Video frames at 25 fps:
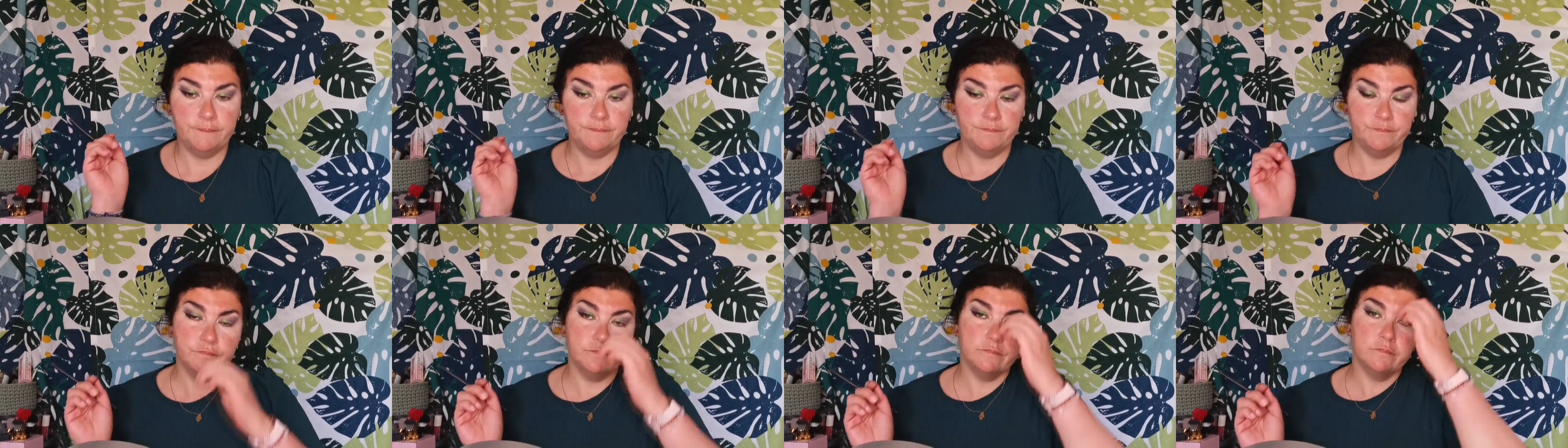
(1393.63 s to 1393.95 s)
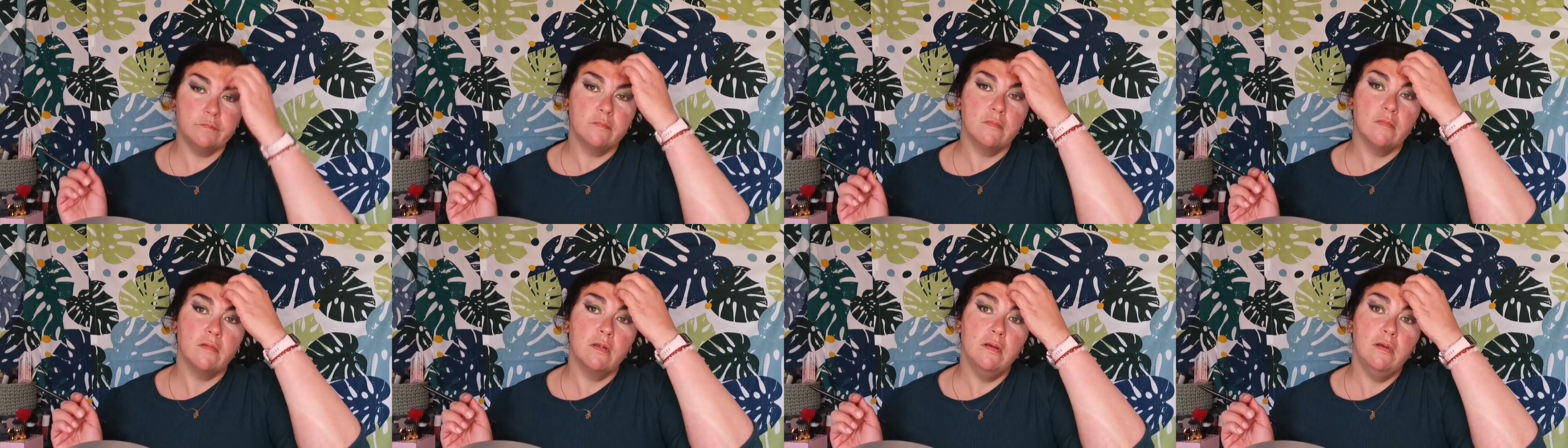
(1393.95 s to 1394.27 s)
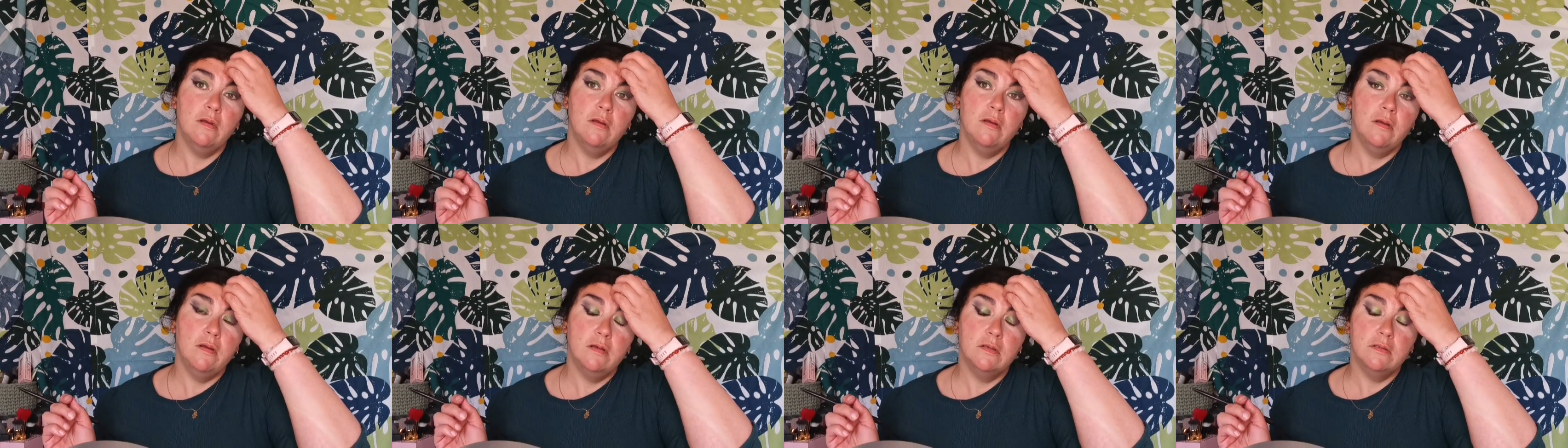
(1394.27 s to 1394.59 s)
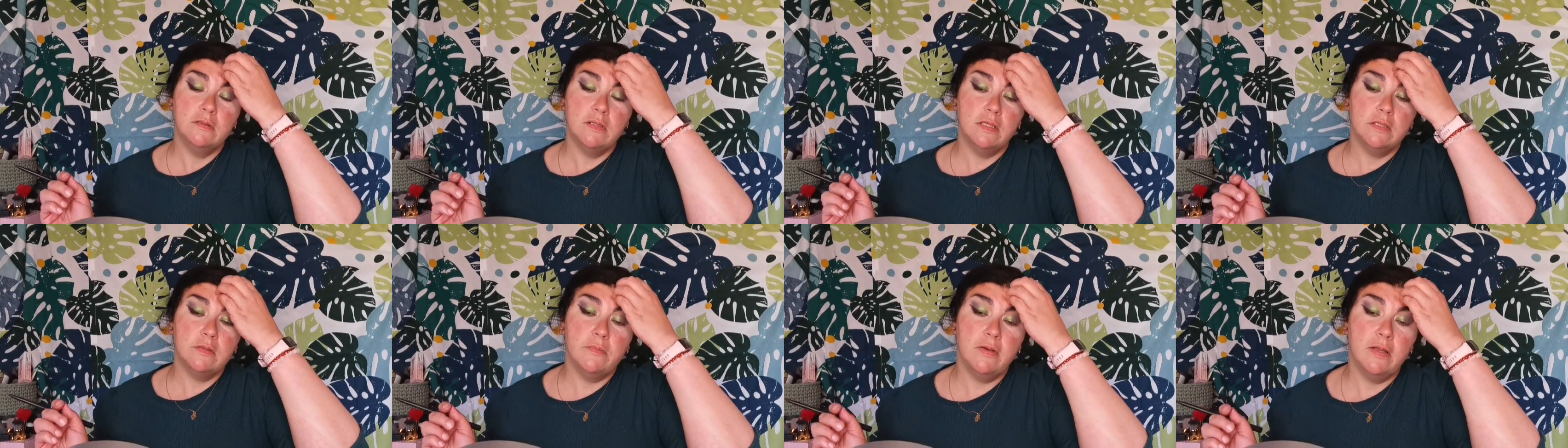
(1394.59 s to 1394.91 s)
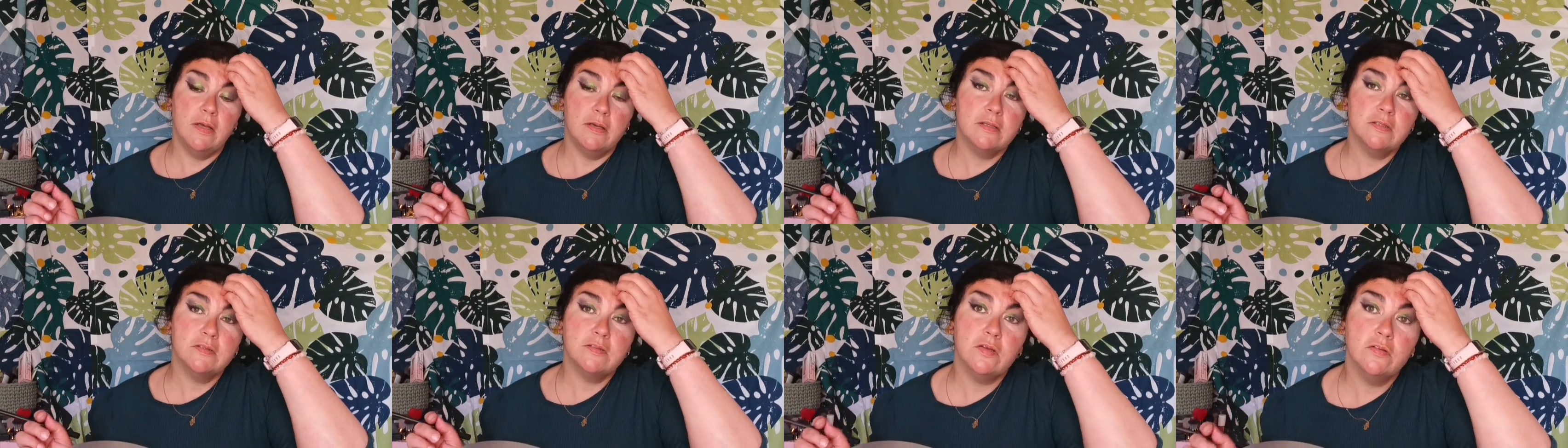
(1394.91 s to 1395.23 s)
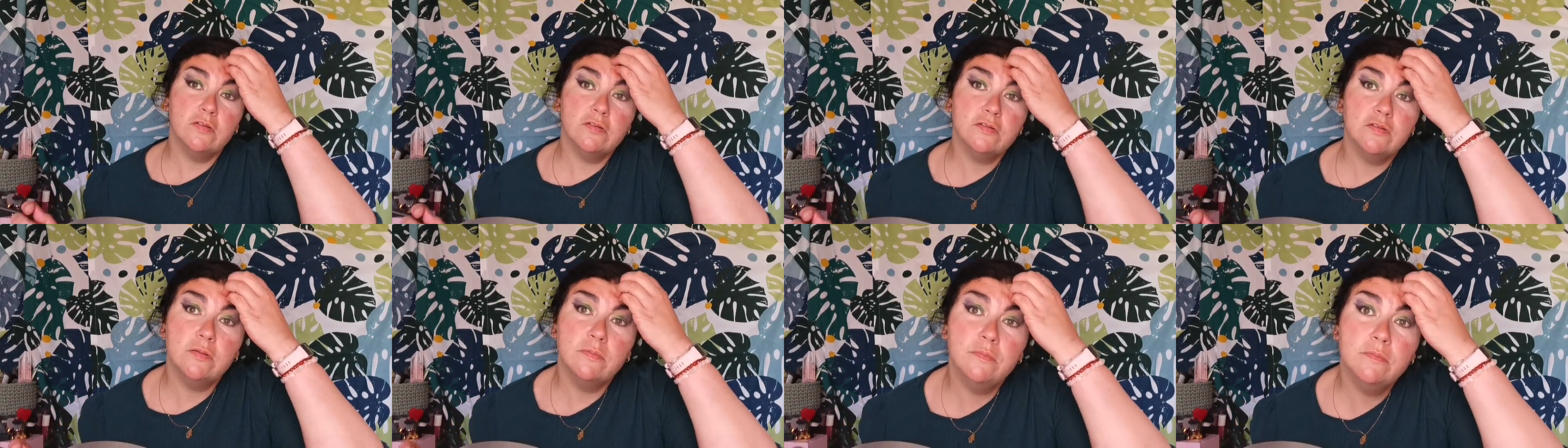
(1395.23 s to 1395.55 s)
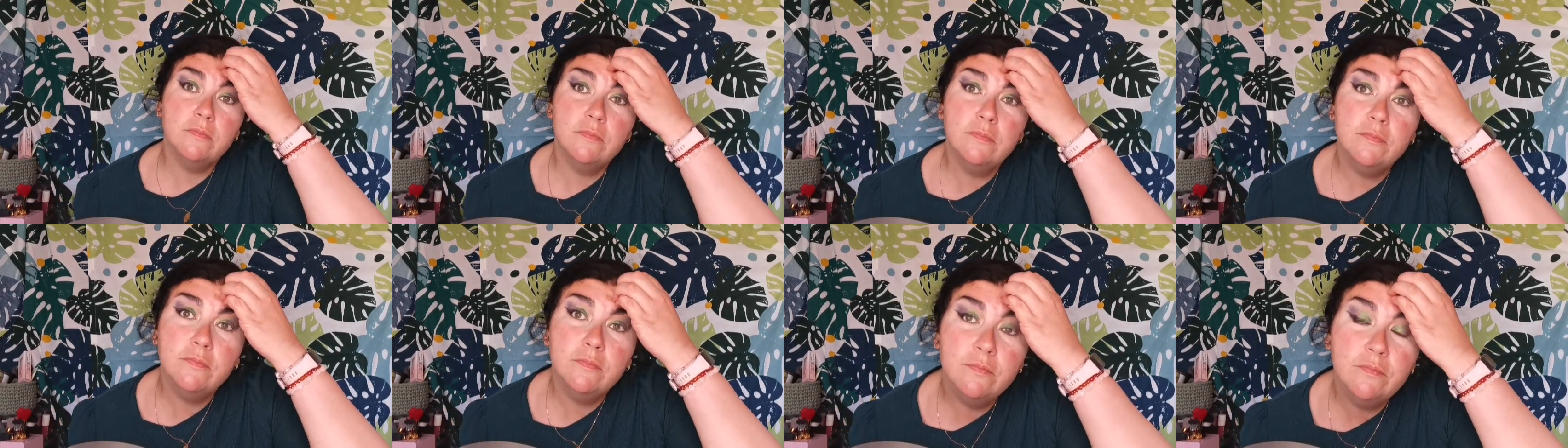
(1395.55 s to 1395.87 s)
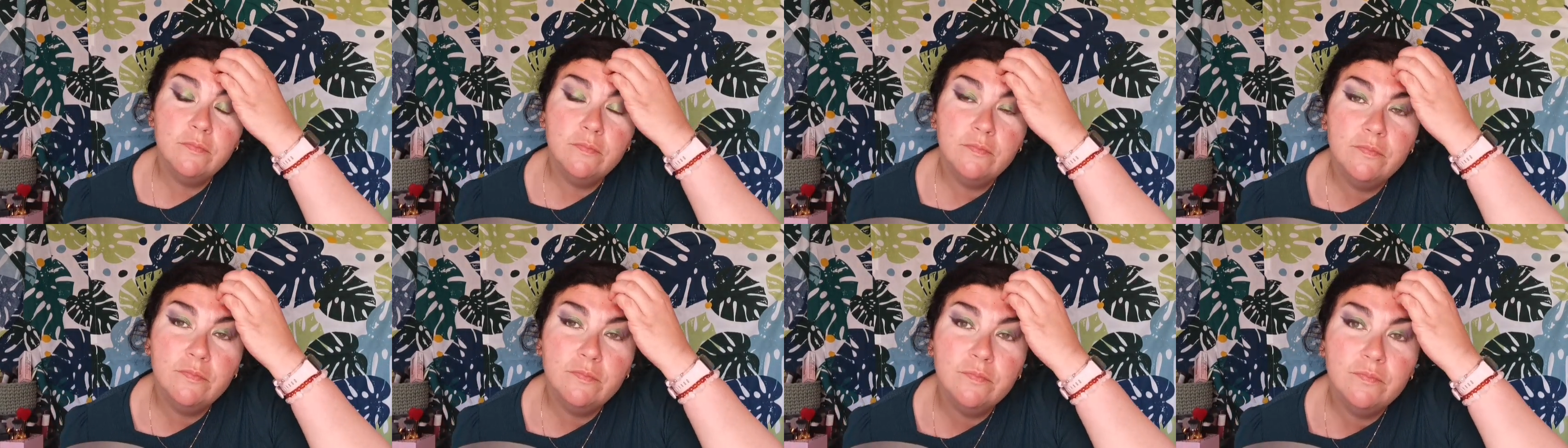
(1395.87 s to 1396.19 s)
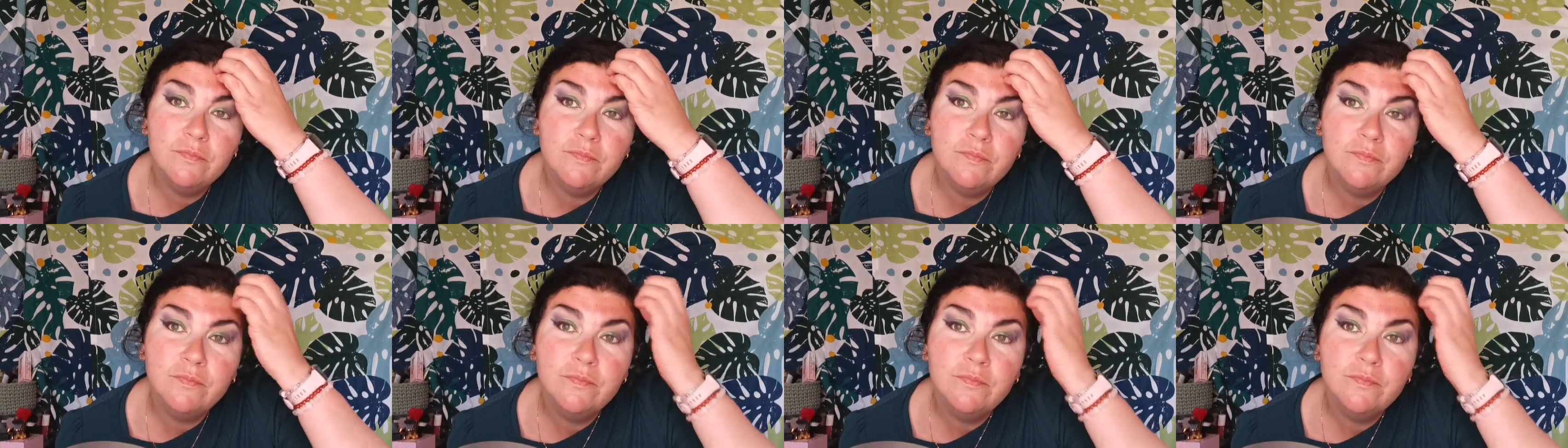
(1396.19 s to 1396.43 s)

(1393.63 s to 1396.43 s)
Yeah, that black is awesome.